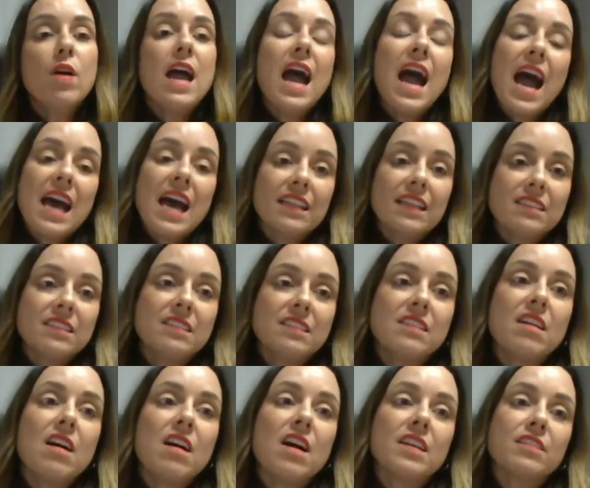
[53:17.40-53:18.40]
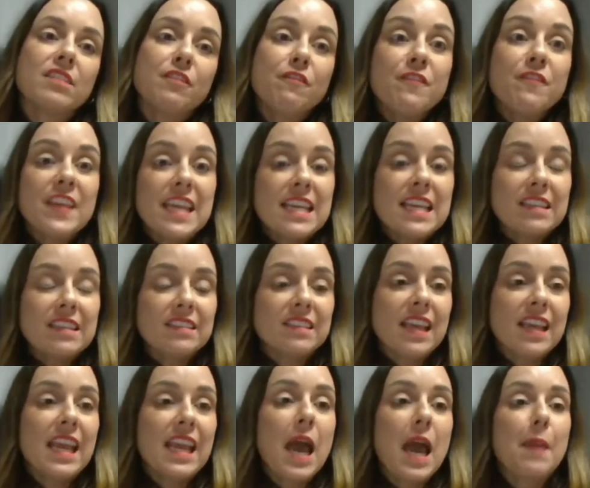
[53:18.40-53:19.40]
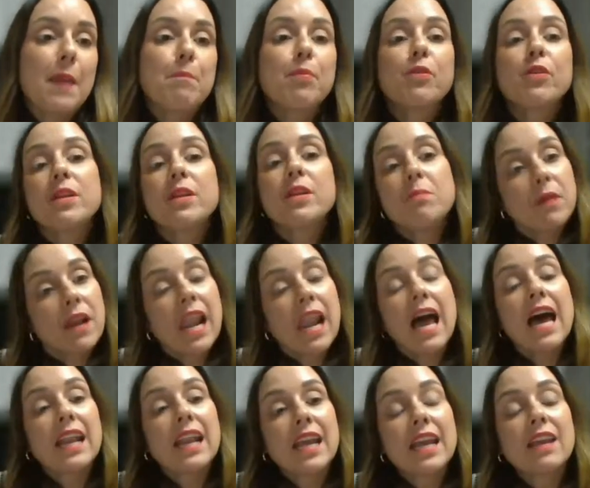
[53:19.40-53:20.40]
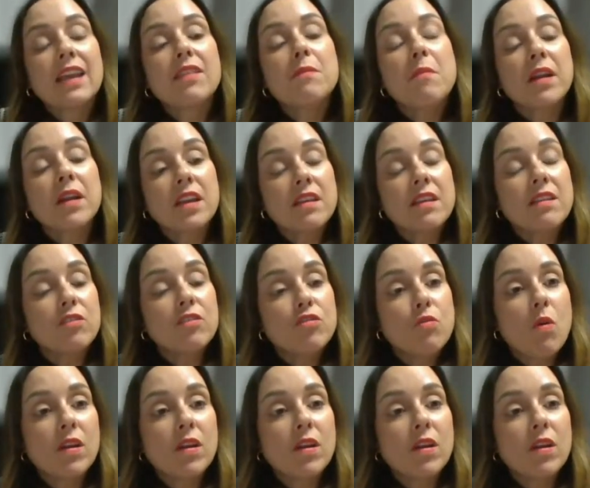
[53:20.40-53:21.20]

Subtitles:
and start phasing and pre-planning the money that you